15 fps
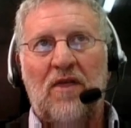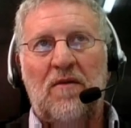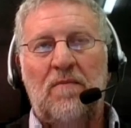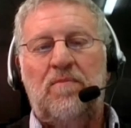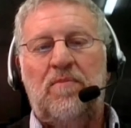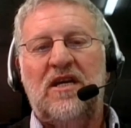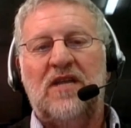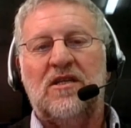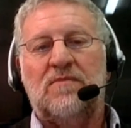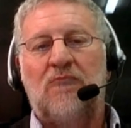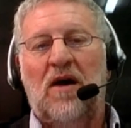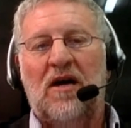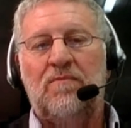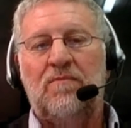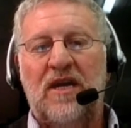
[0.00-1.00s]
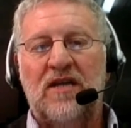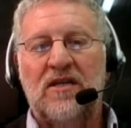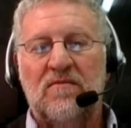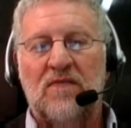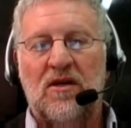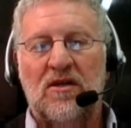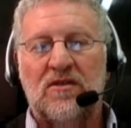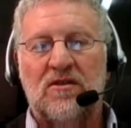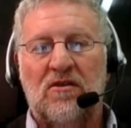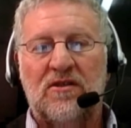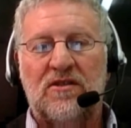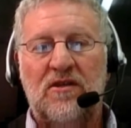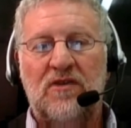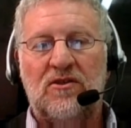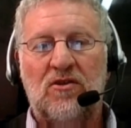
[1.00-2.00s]
of the biggest bugbears of most
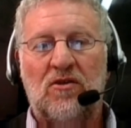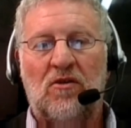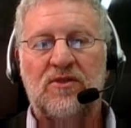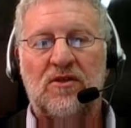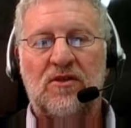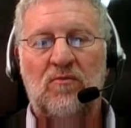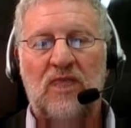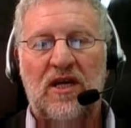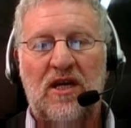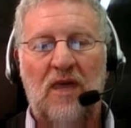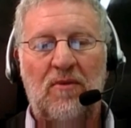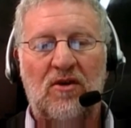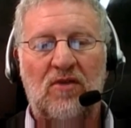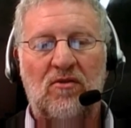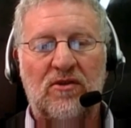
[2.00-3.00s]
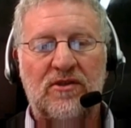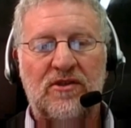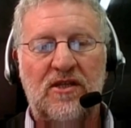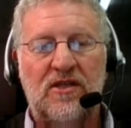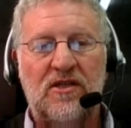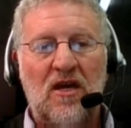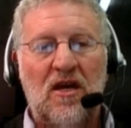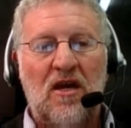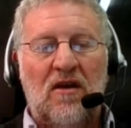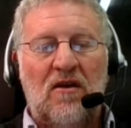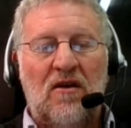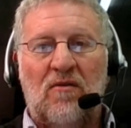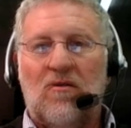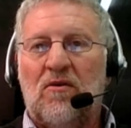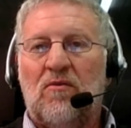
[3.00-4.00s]
IT shops that we come across is,
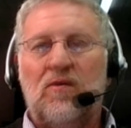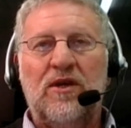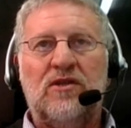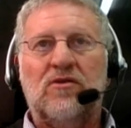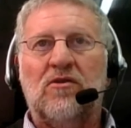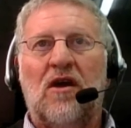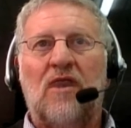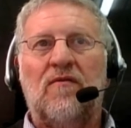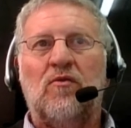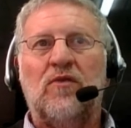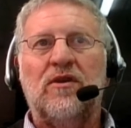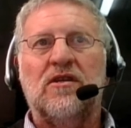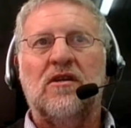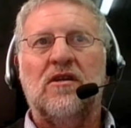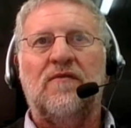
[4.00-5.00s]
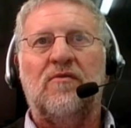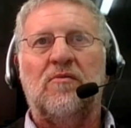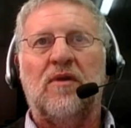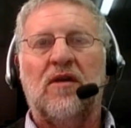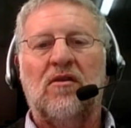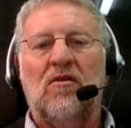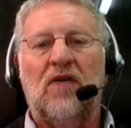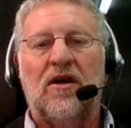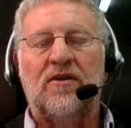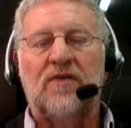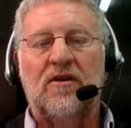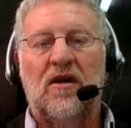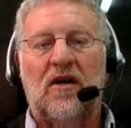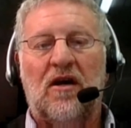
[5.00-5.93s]
well, we took over recently from a client